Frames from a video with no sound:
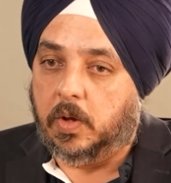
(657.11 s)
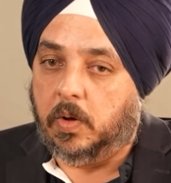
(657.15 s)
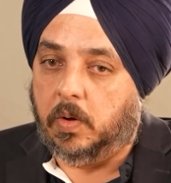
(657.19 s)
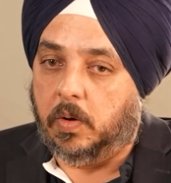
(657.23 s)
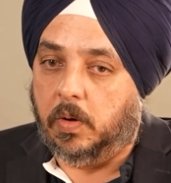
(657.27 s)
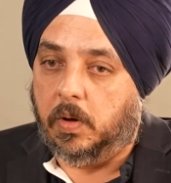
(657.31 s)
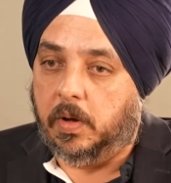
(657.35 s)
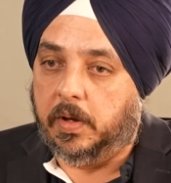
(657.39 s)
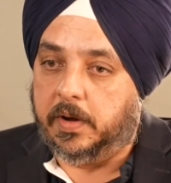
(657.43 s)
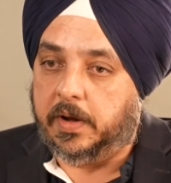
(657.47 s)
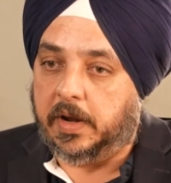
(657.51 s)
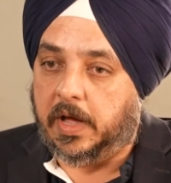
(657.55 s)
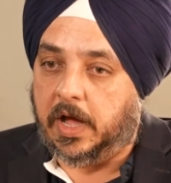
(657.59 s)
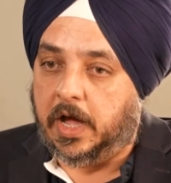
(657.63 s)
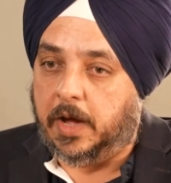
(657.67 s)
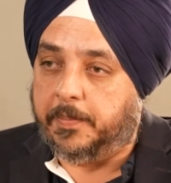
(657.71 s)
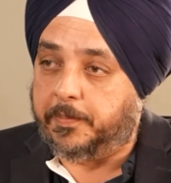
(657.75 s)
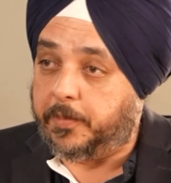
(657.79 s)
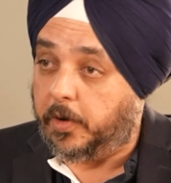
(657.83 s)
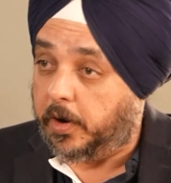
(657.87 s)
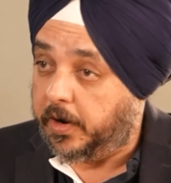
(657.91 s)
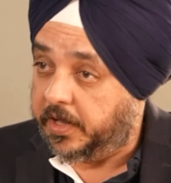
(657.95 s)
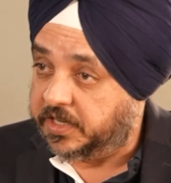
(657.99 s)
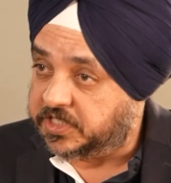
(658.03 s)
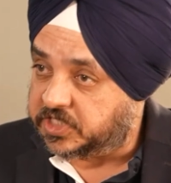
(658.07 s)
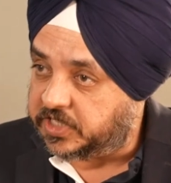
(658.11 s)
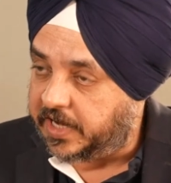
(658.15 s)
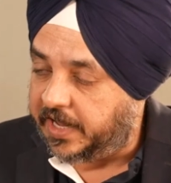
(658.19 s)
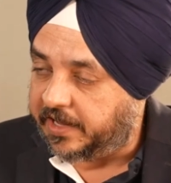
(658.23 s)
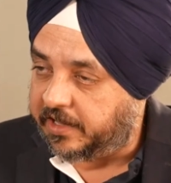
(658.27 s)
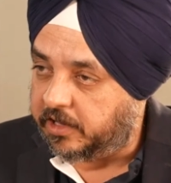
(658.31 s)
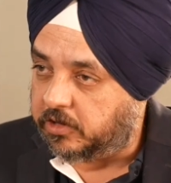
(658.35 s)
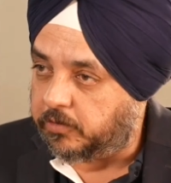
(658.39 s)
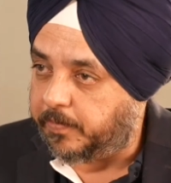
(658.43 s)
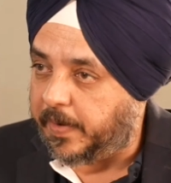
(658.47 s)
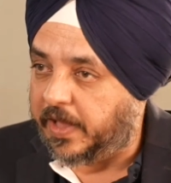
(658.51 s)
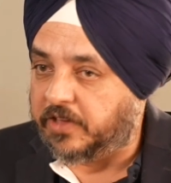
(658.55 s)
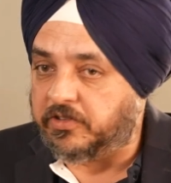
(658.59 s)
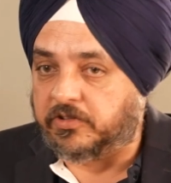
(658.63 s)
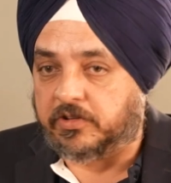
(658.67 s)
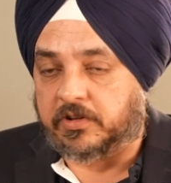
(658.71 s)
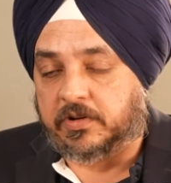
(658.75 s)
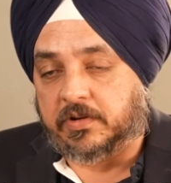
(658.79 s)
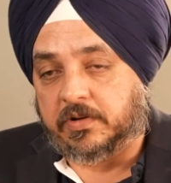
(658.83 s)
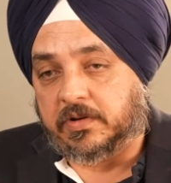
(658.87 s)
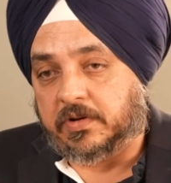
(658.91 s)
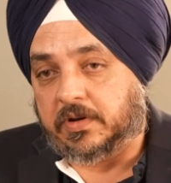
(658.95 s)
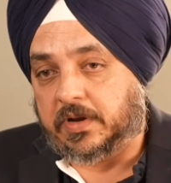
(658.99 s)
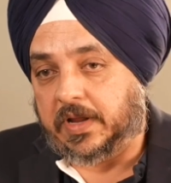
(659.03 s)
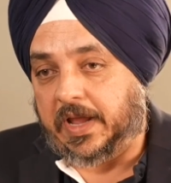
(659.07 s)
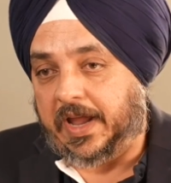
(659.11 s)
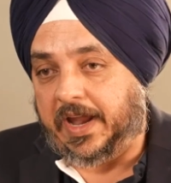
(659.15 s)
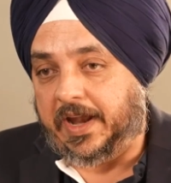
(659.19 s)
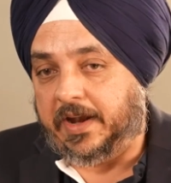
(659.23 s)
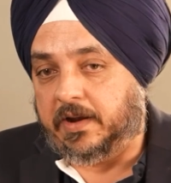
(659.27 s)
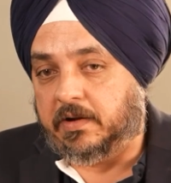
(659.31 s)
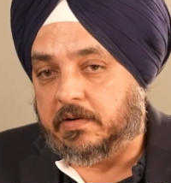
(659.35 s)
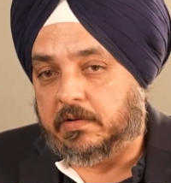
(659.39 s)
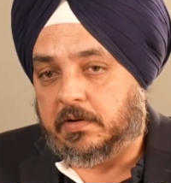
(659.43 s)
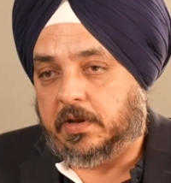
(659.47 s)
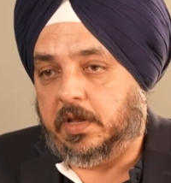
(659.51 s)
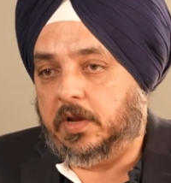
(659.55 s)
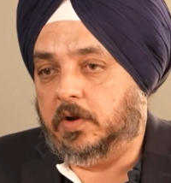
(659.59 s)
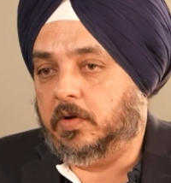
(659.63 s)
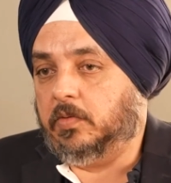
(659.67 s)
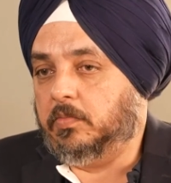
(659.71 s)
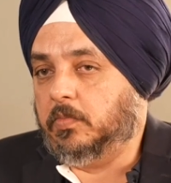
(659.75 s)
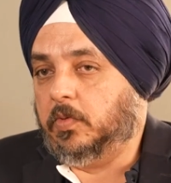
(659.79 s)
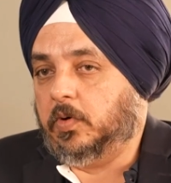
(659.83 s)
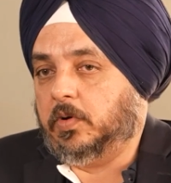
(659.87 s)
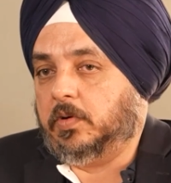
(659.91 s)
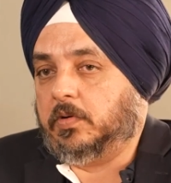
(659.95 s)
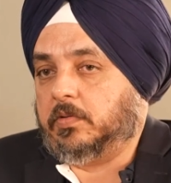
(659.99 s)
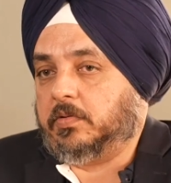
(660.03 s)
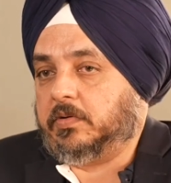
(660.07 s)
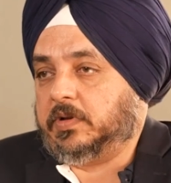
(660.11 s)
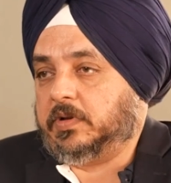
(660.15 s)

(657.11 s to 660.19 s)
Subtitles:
on our product stack expansion, and more